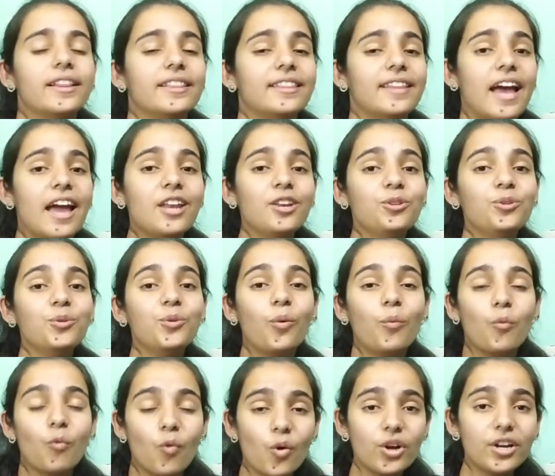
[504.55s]
then you
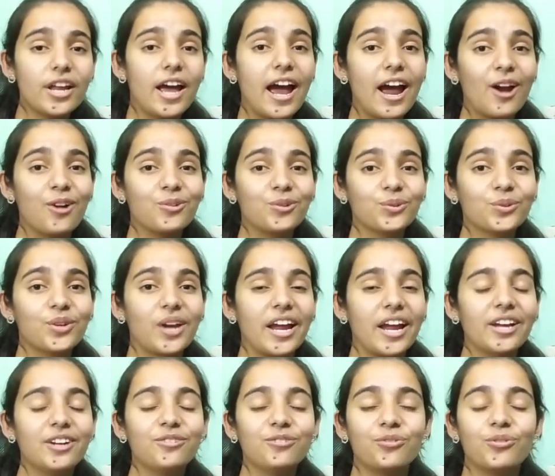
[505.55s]
won't have to
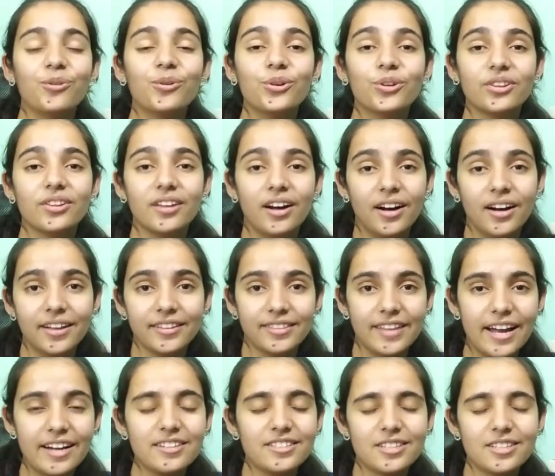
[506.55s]
write for
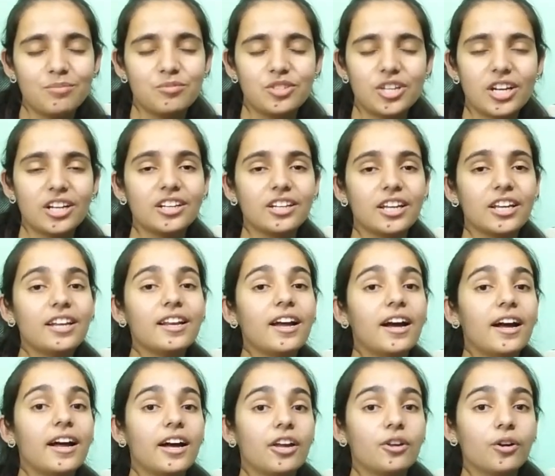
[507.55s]
that subject in
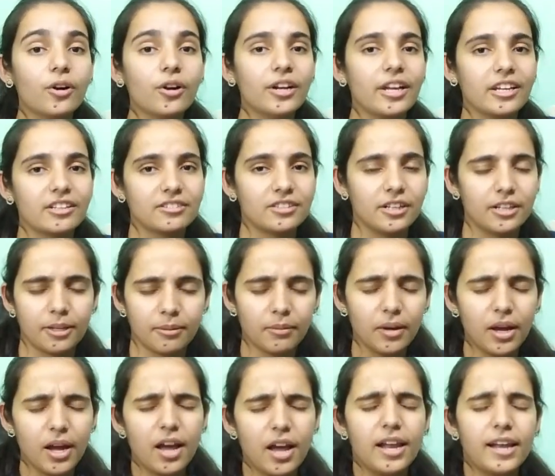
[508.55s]
your next attempt.